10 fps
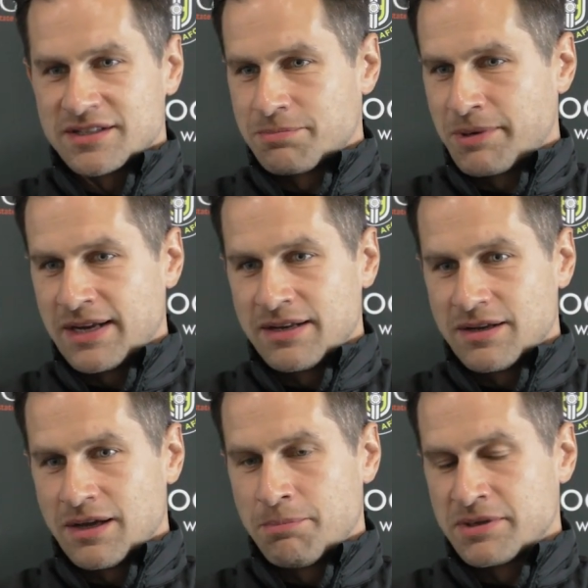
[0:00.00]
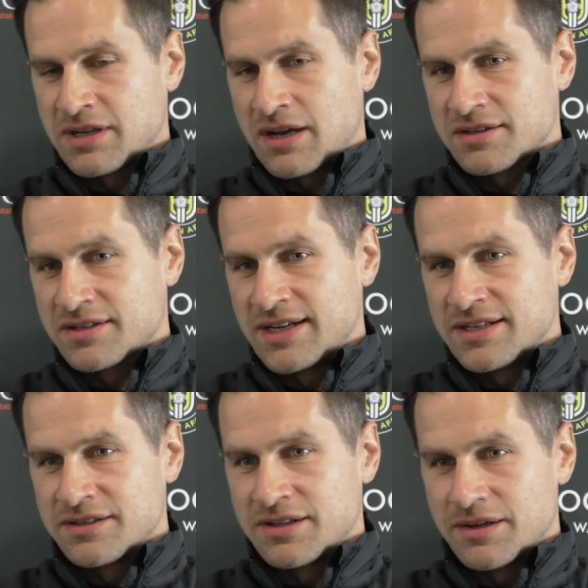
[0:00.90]
It's been a bizarre
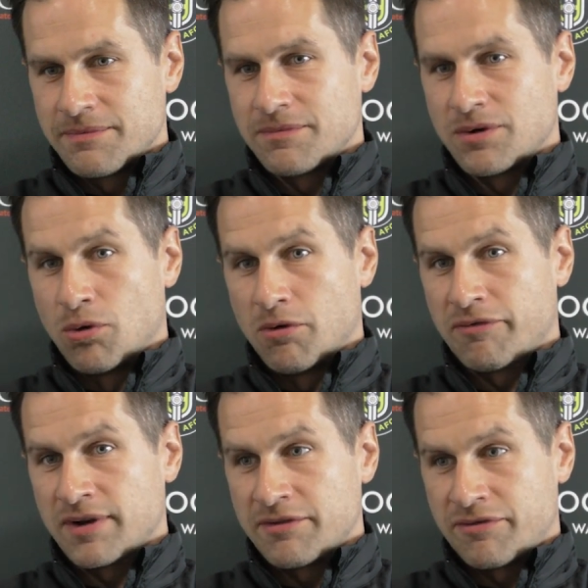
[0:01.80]
season that hopefully,